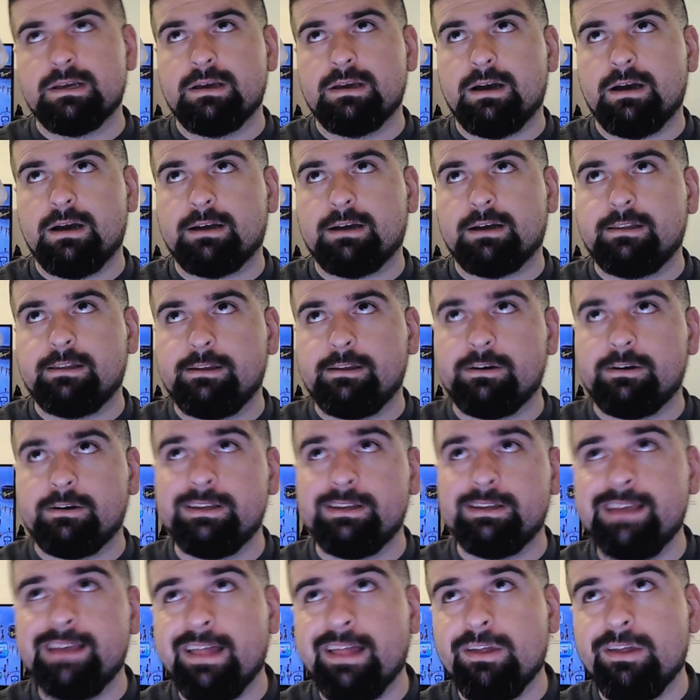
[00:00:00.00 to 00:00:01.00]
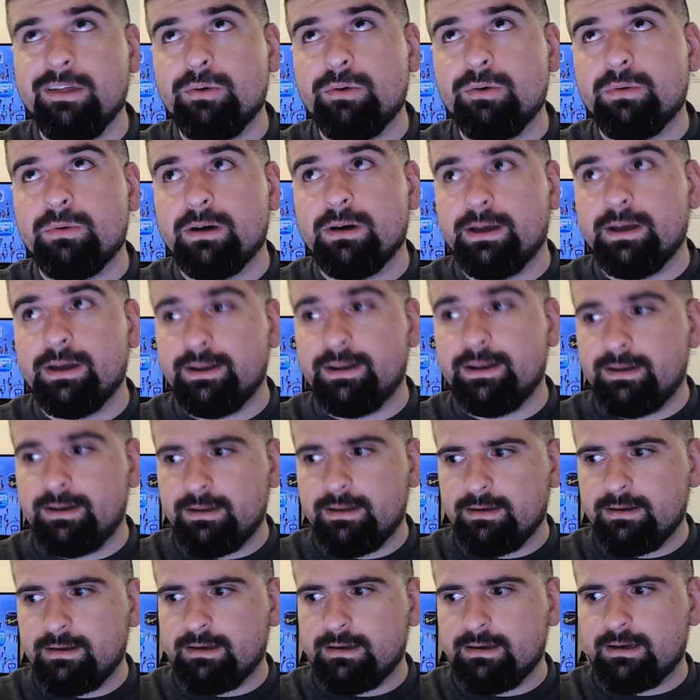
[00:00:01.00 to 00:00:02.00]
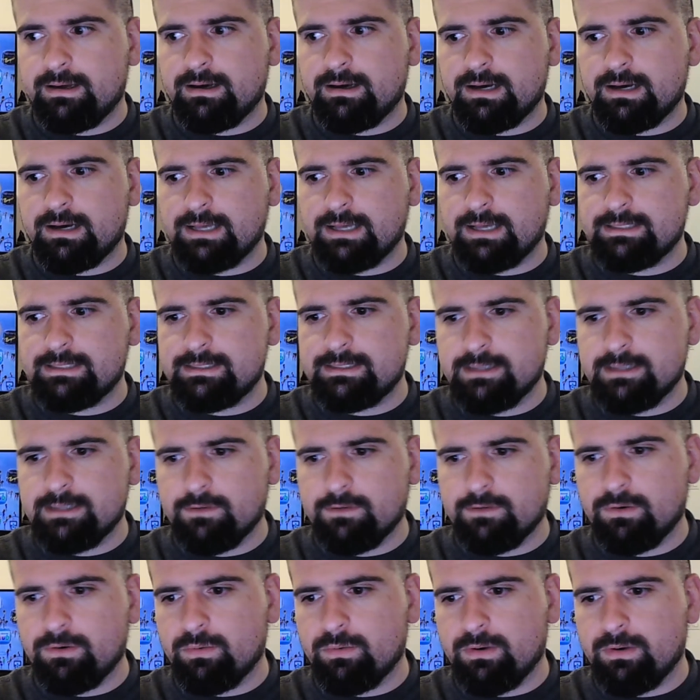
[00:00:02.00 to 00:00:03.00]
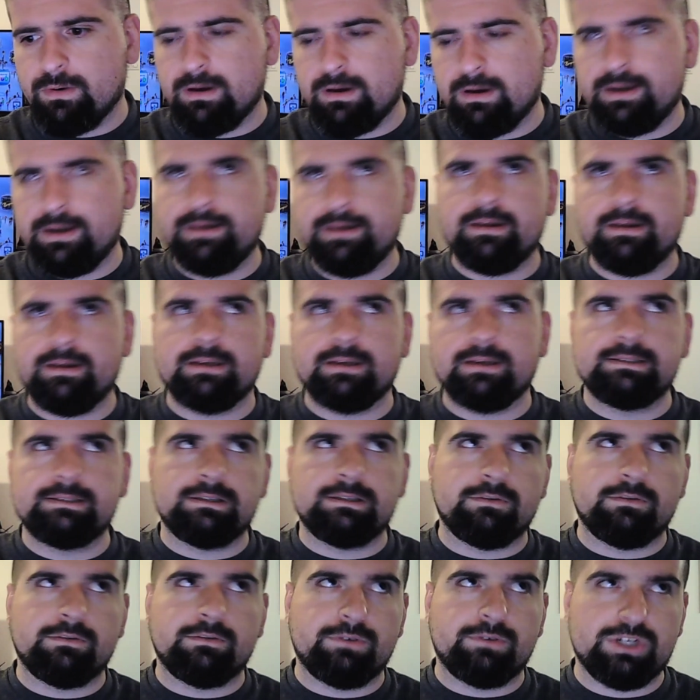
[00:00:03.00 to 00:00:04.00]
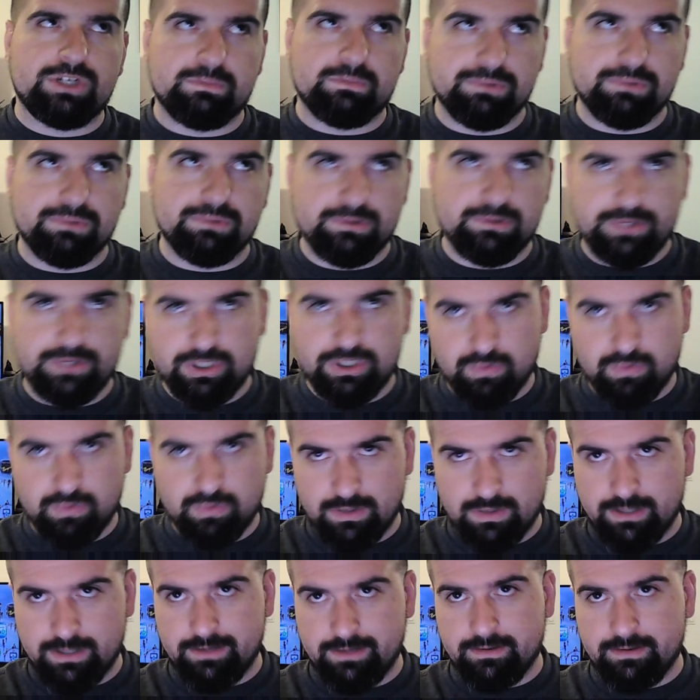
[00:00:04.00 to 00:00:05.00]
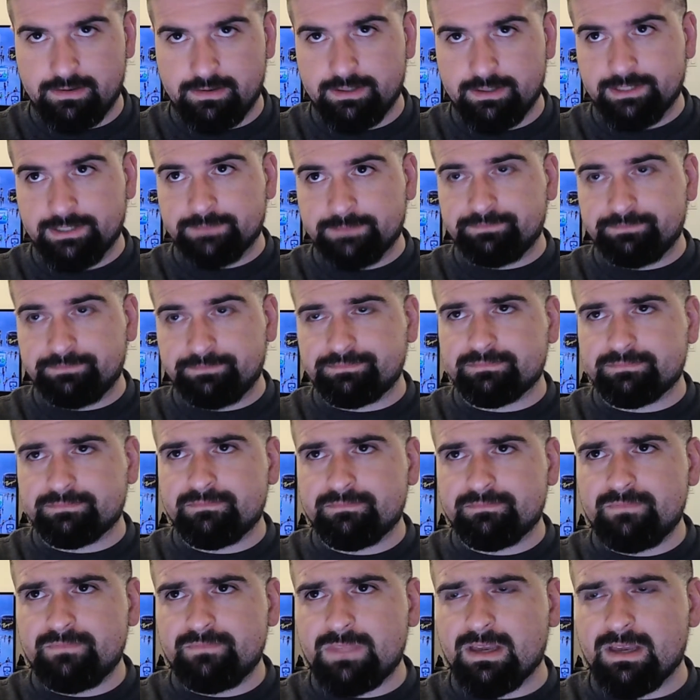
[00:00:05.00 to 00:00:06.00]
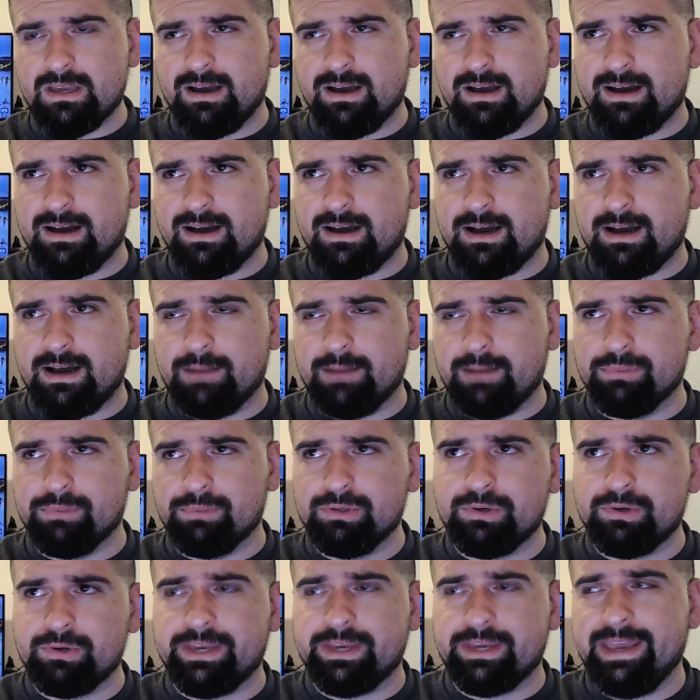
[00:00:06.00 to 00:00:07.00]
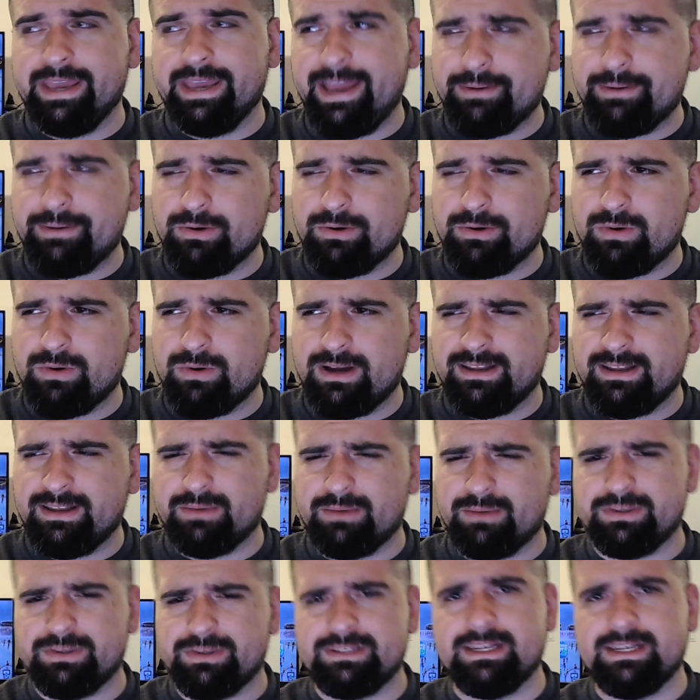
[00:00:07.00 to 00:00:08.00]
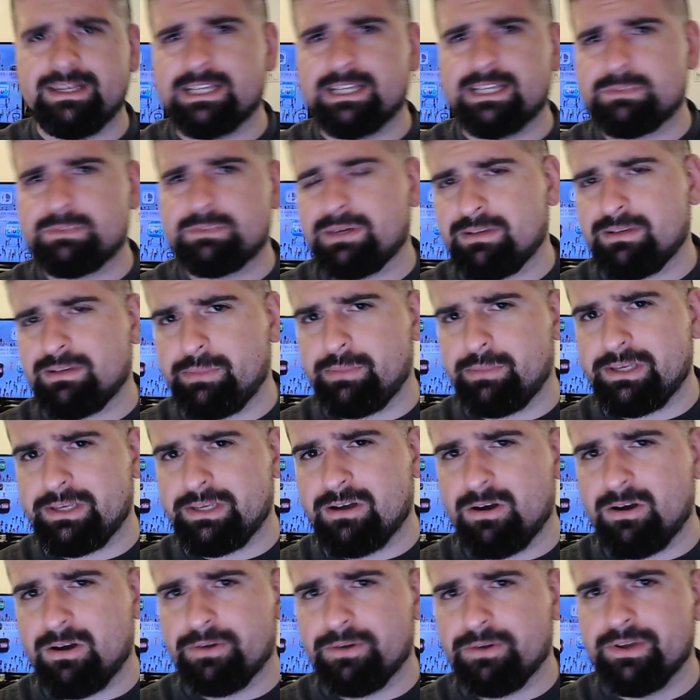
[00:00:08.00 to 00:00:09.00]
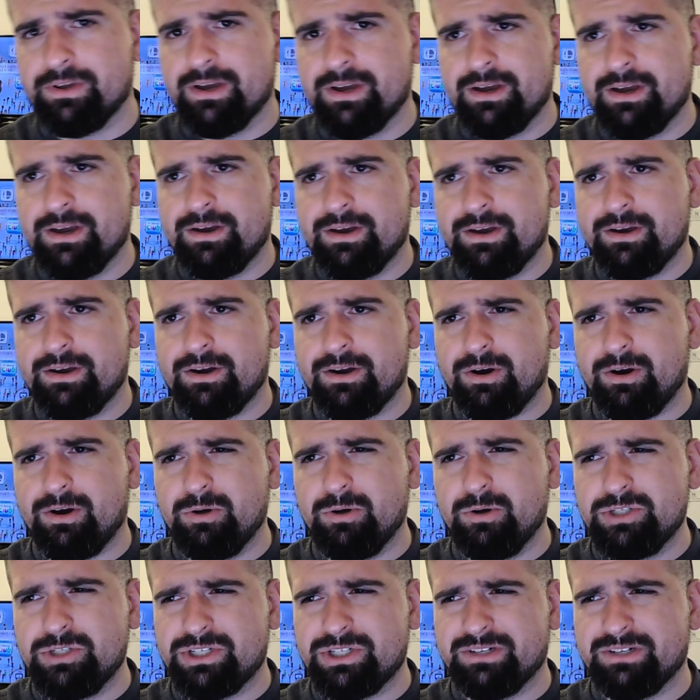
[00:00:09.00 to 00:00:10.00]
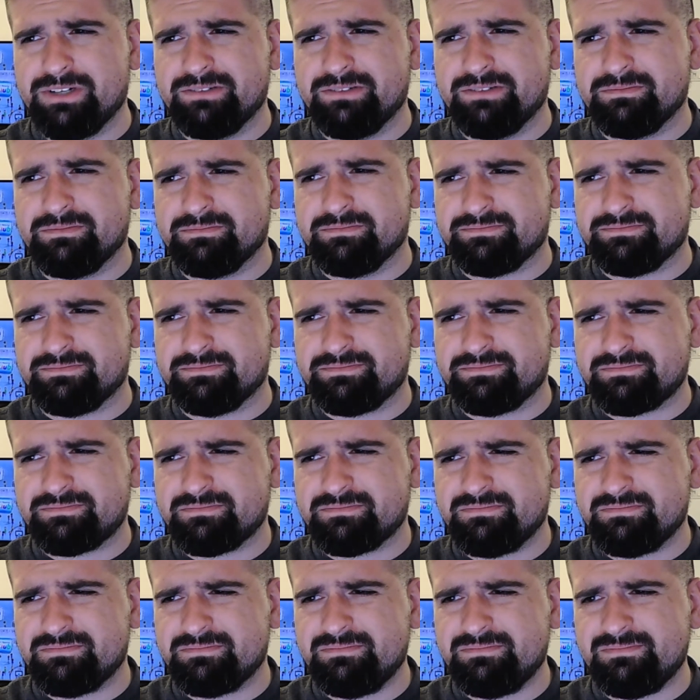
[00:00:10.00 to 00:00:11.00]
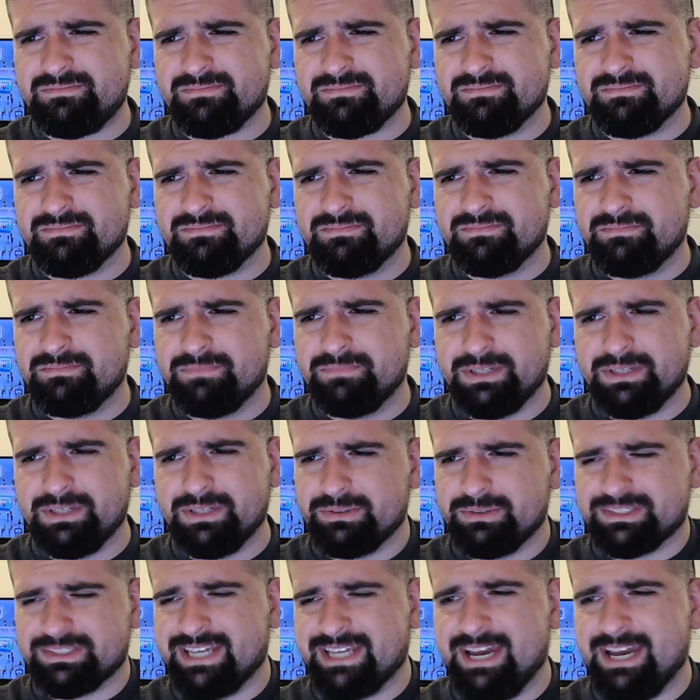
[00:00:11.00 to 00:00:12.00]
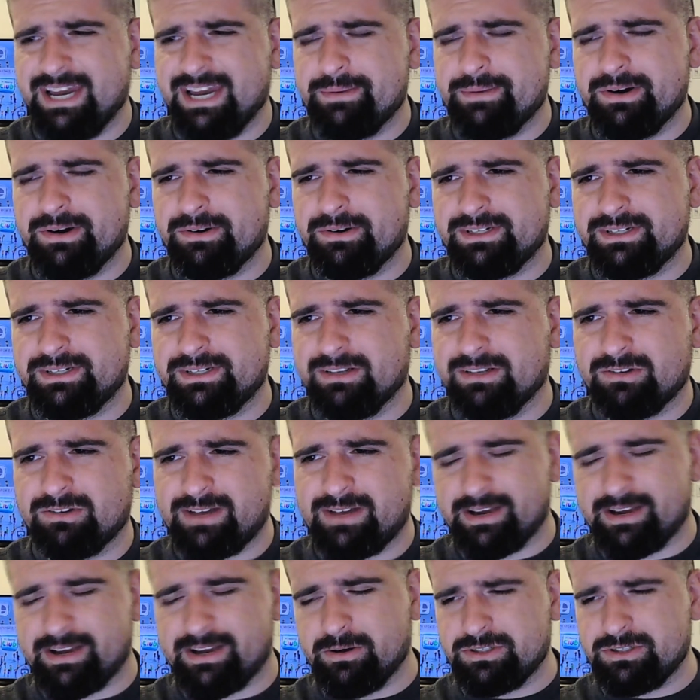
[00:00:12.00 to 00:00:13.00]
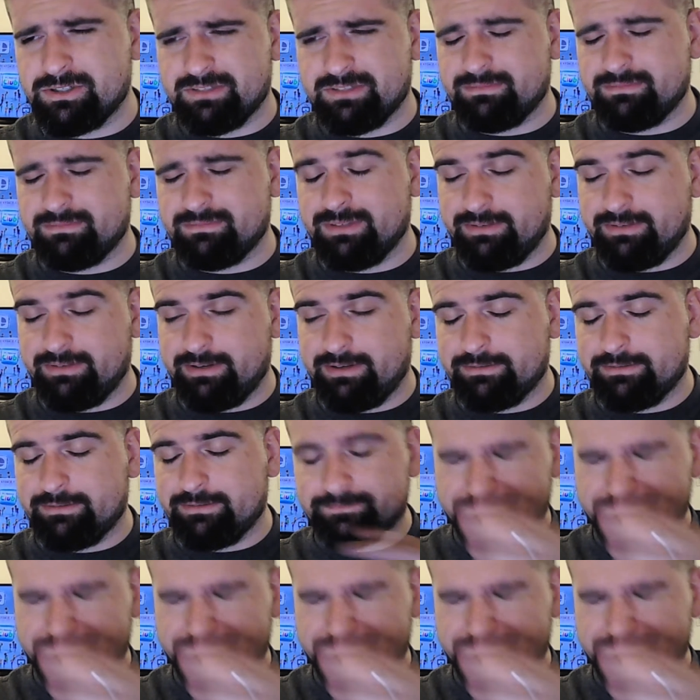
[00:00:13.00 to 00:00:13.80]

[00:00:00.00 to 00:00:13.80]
a clear yellow one, a silver one, a silverish bluish one, a blue camo one that was inexplicably called Ocean, but it was camo. It didn't look like ocean, but whatever.